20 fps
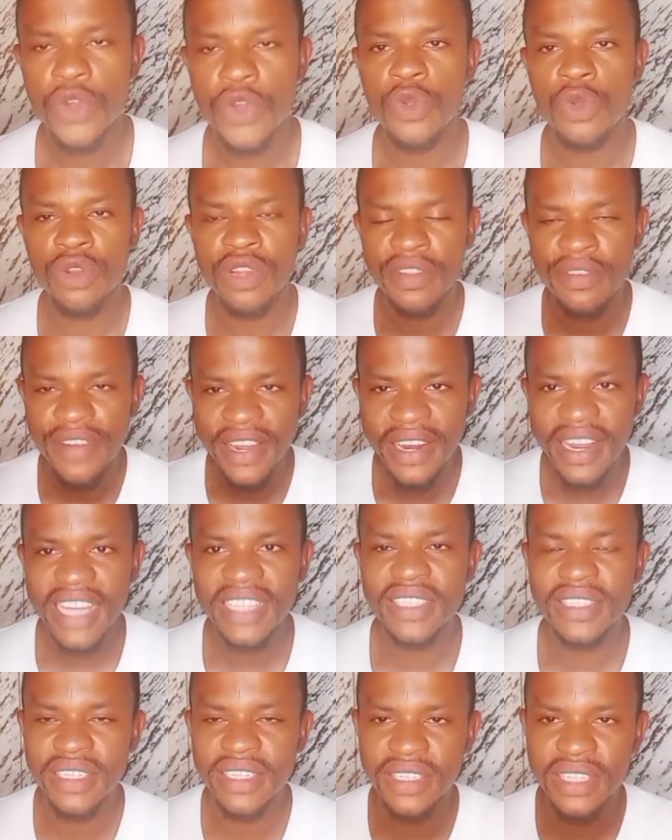you divide that
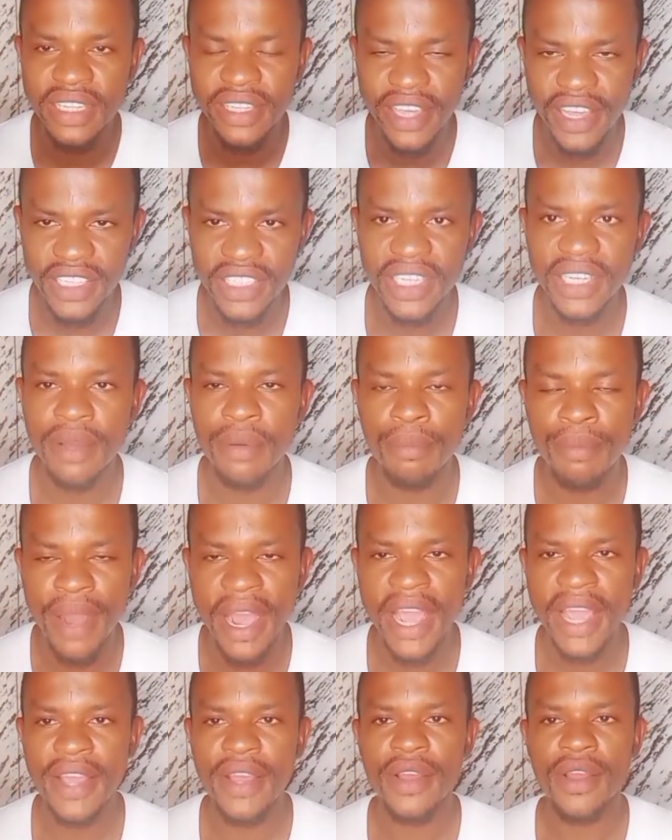60 kg
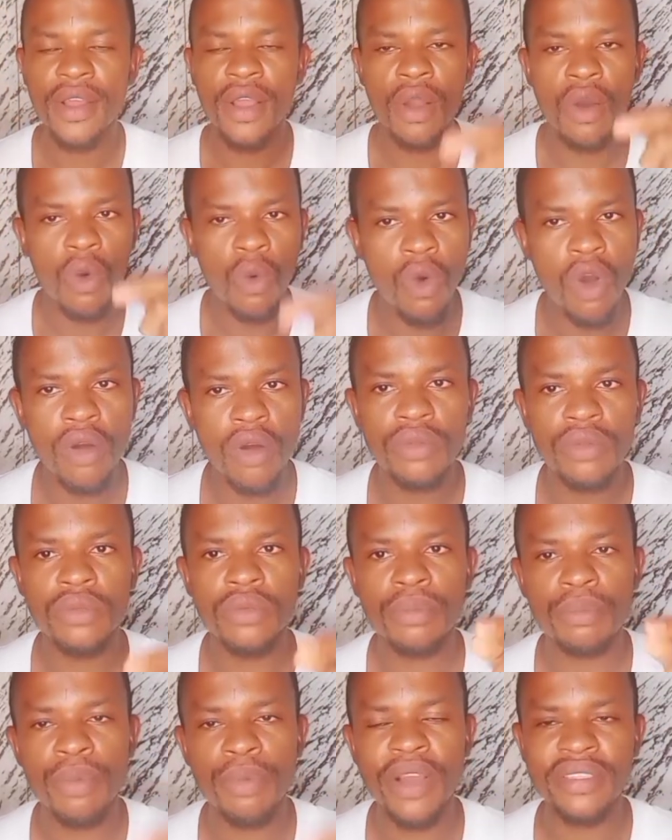by
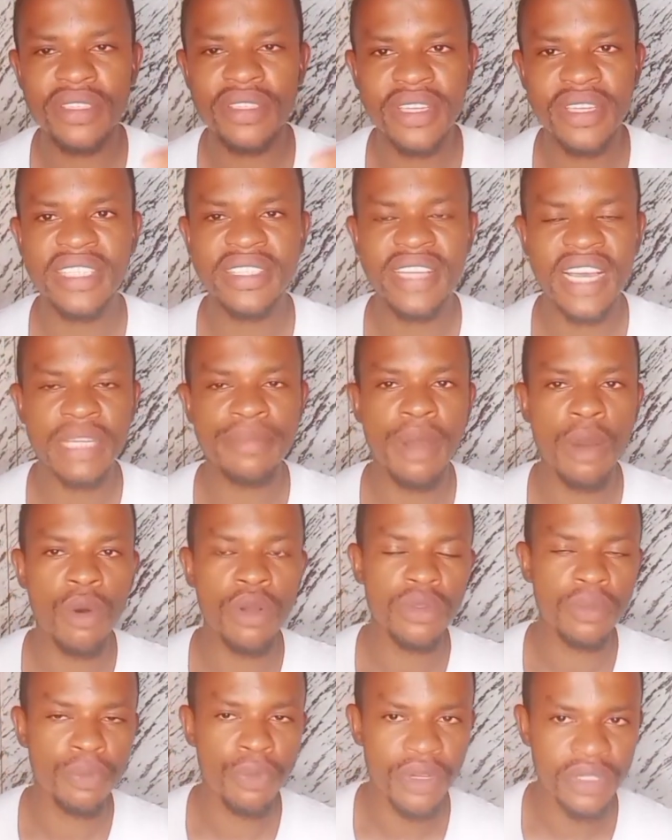1.6 times by
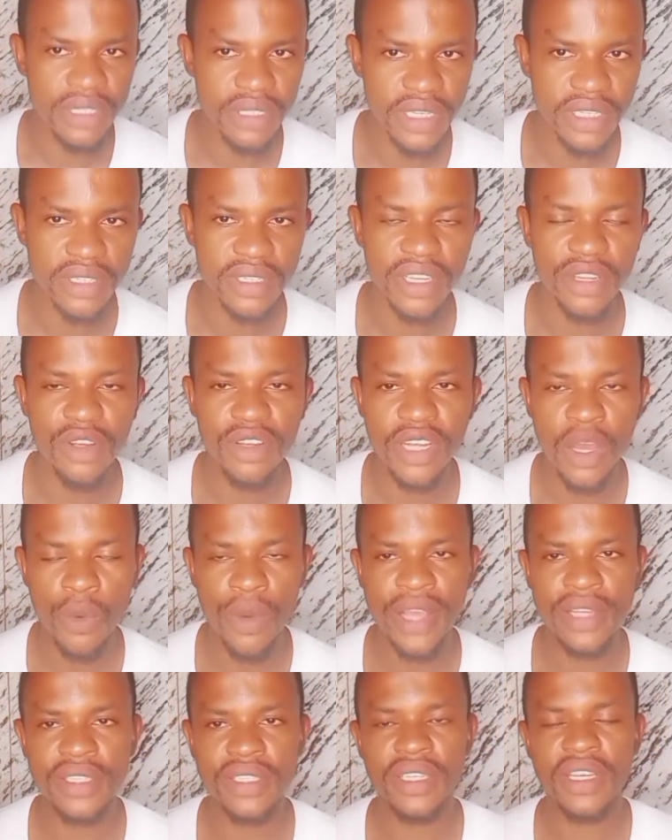1.6. In other
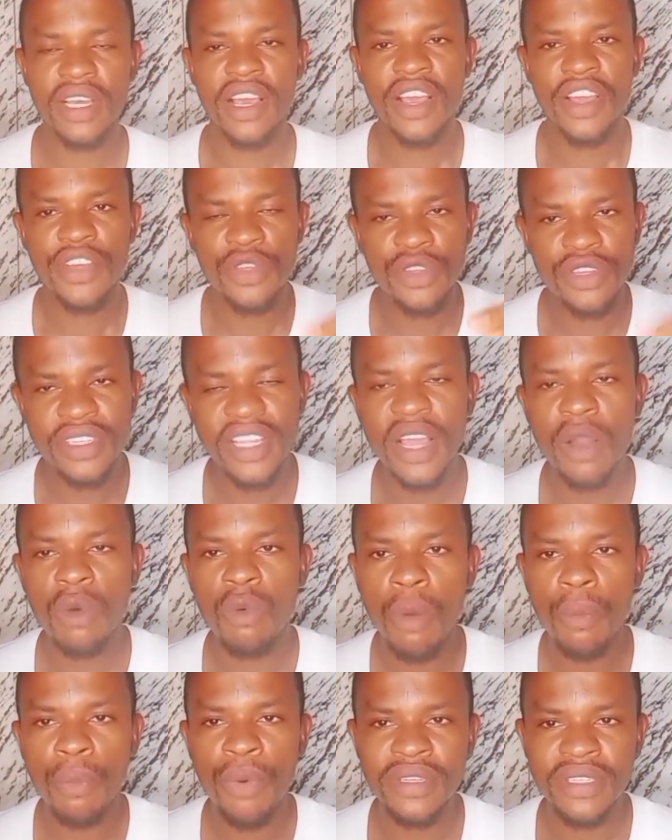words, you say
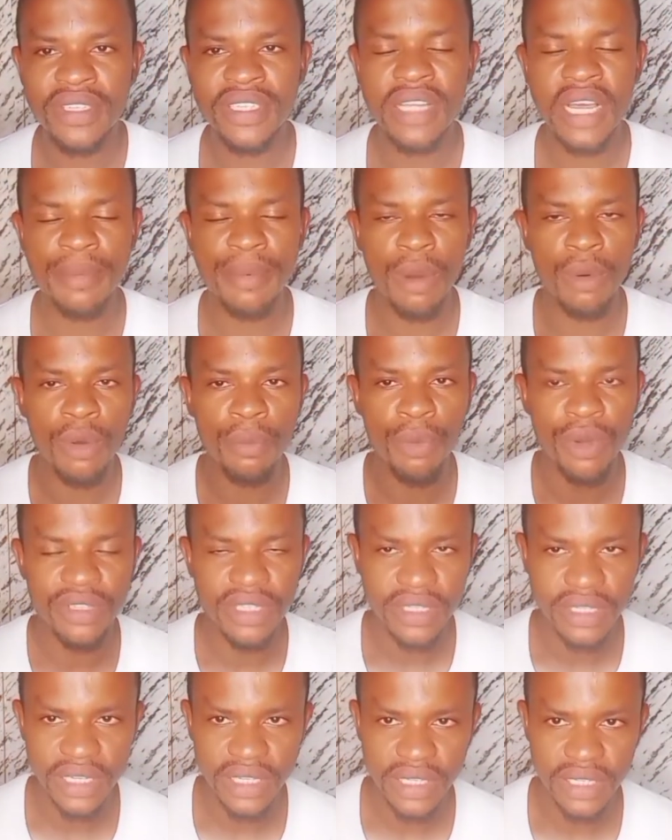1.6 times by
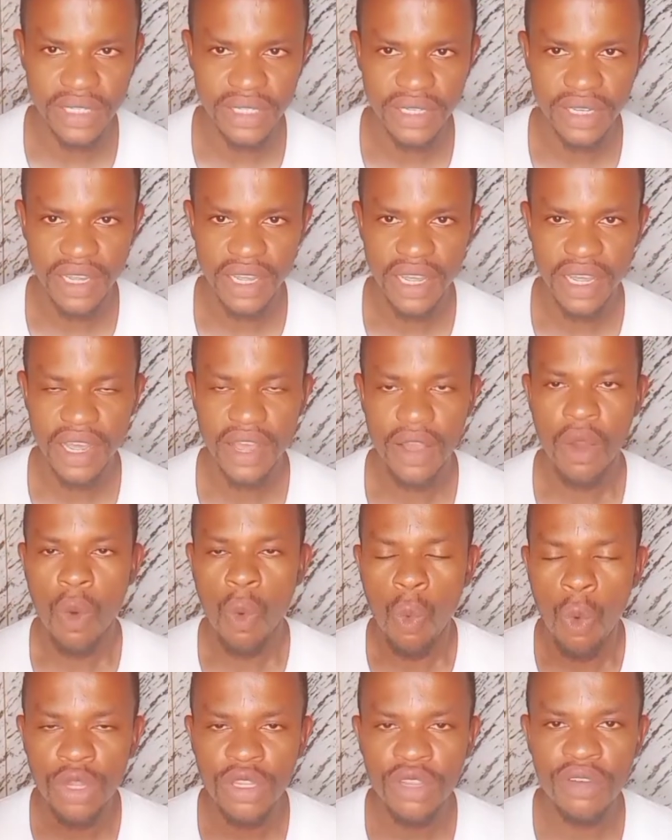1.6.
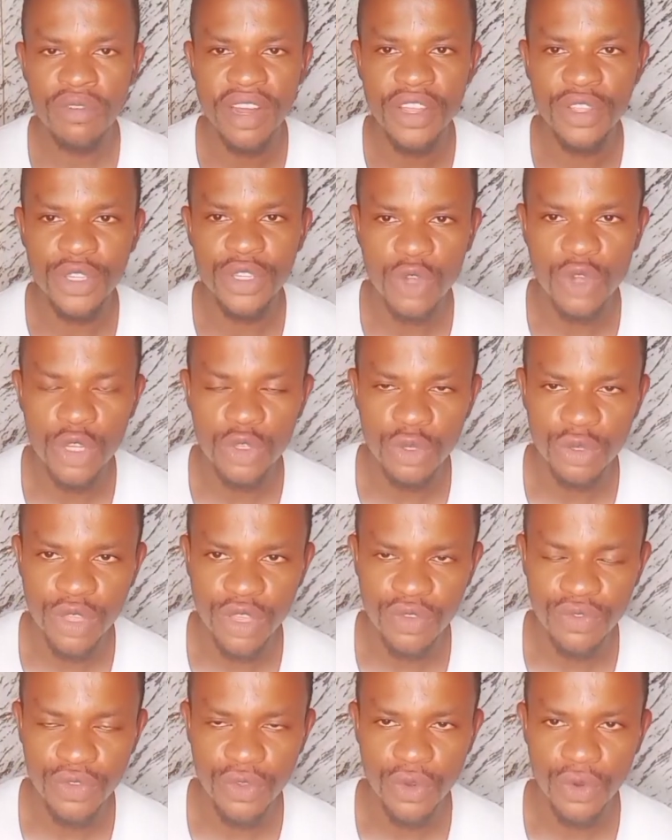Whatever value is going to
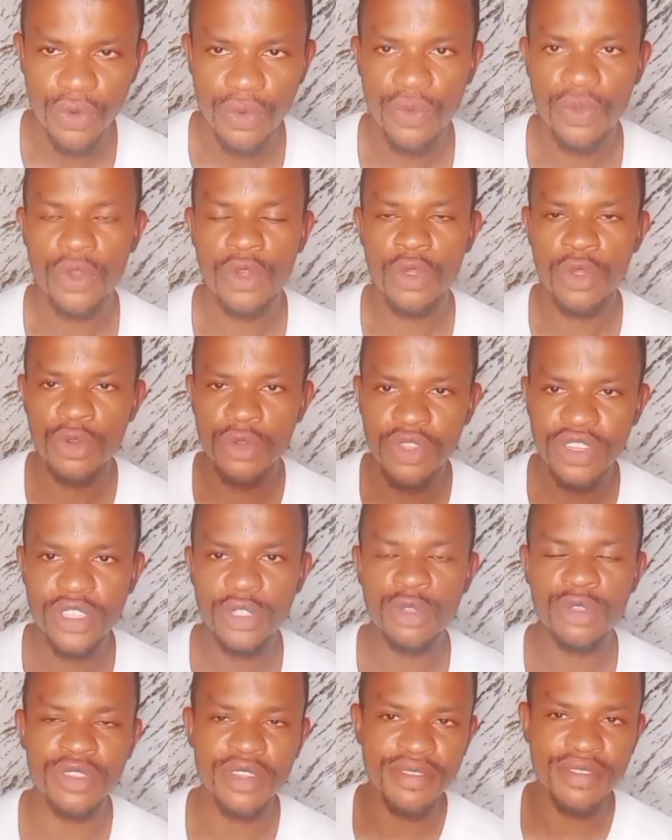give you, you use
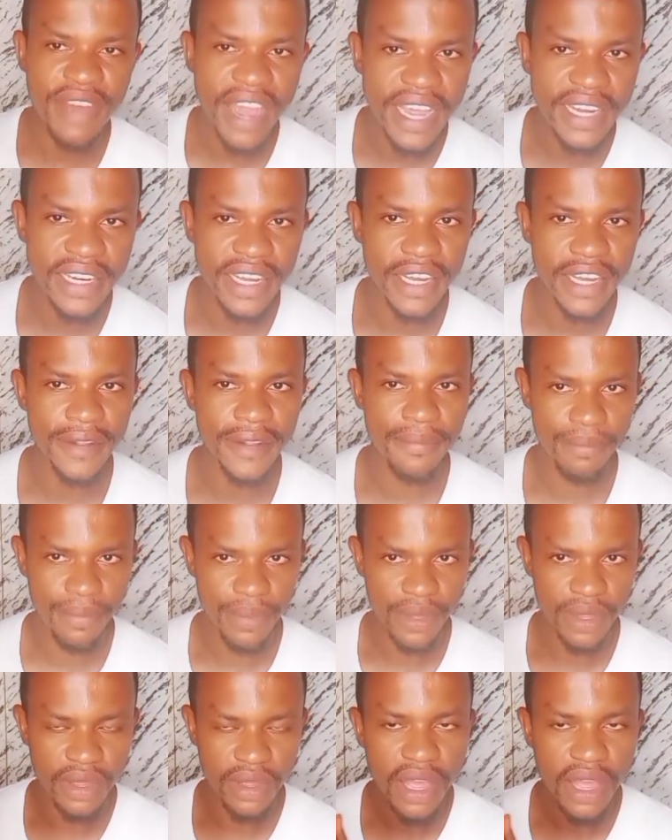it to divide
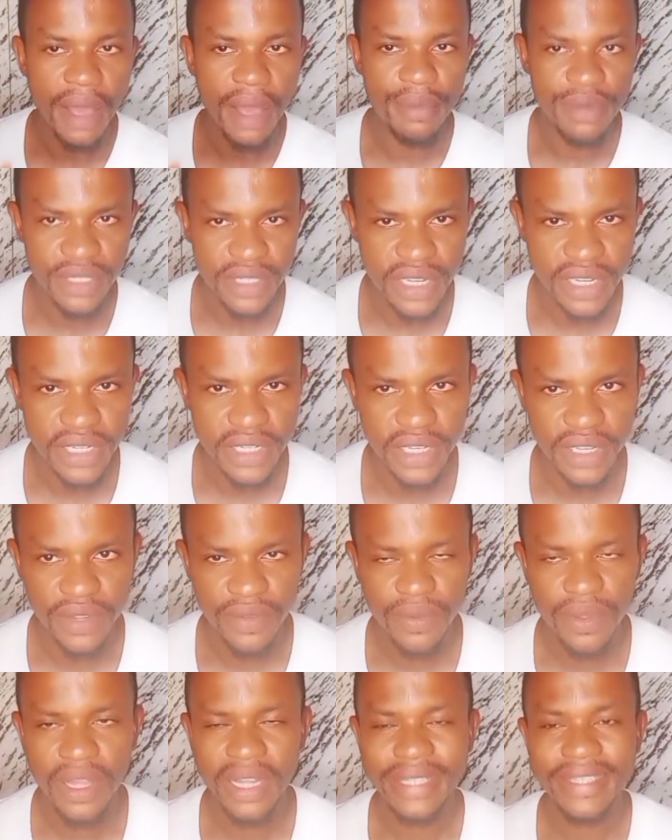60.
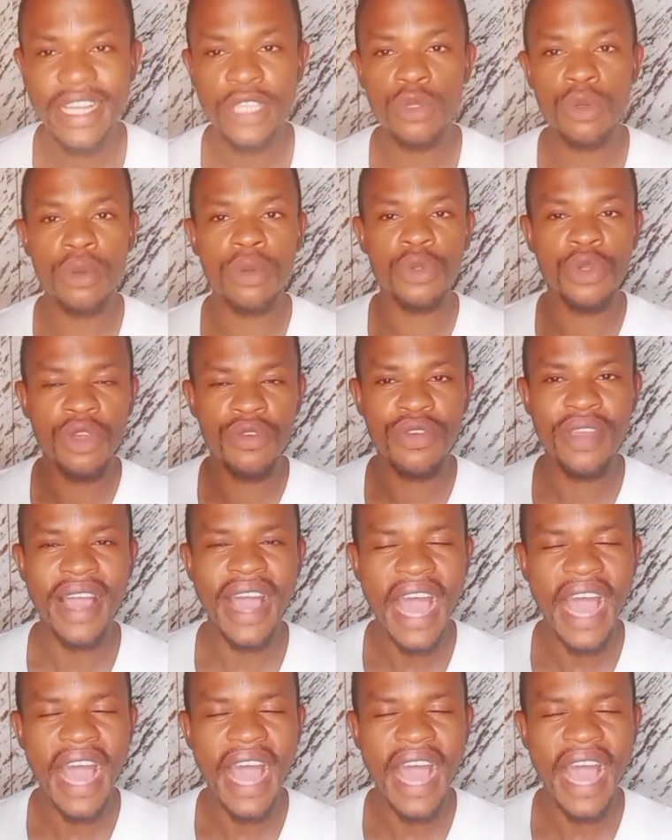That will give you